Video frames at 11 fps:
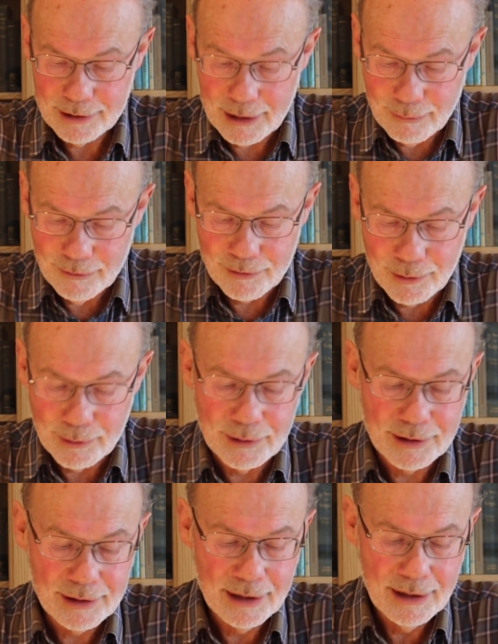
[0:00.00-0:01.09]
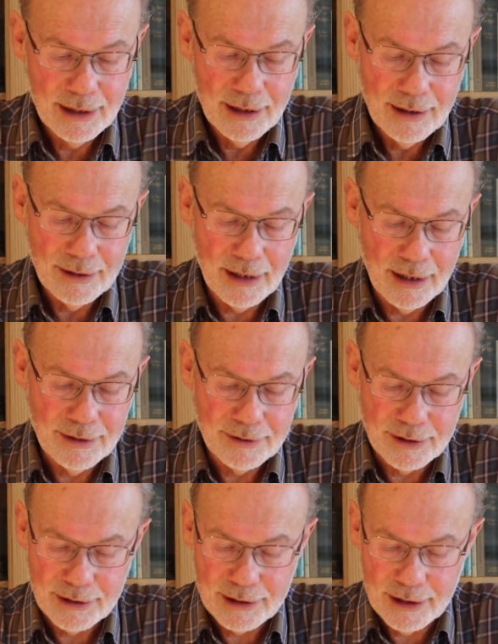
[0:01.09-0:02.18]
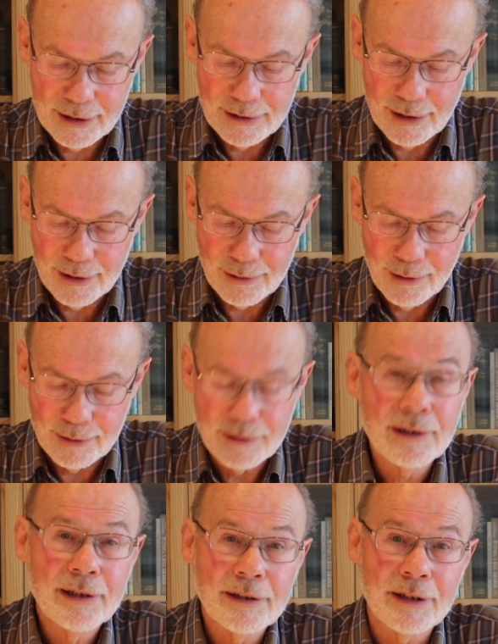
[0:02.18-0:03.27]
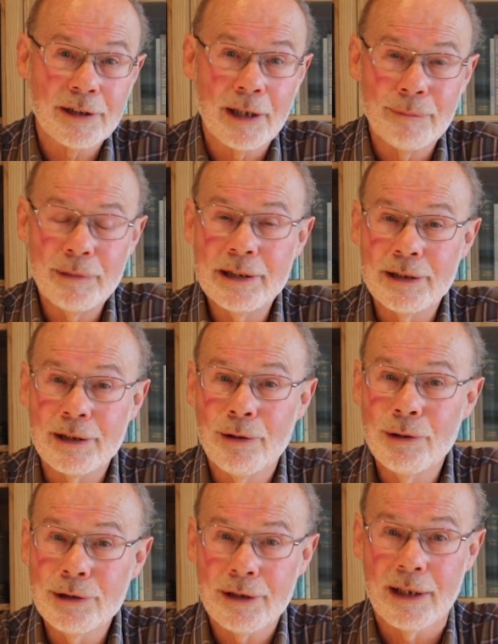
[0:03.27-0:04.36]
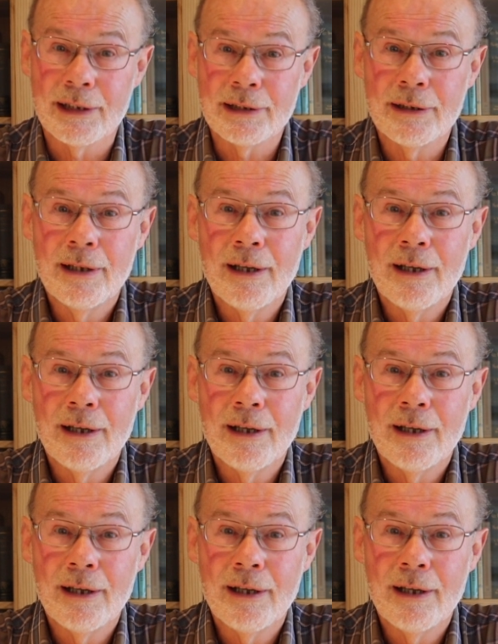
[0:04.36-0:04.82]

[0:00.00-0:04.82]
Some of those that occur along the Siberian coastline